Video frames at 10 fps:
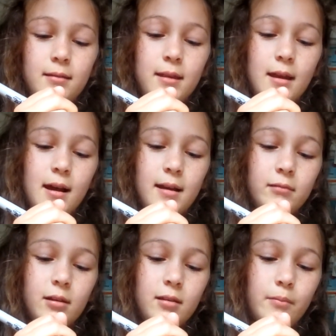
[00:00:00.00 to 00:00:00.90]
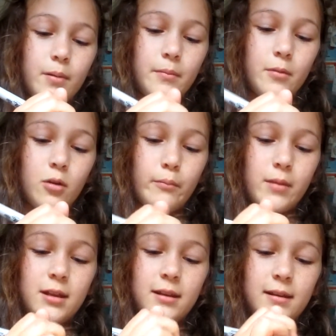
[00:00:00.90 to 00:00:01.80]
the eye looks a bit more
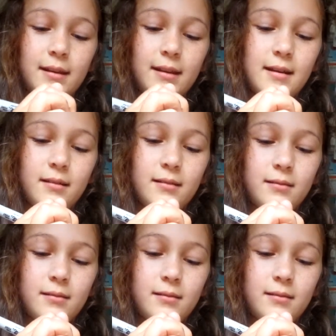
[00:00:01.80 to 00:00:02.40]
minion-ier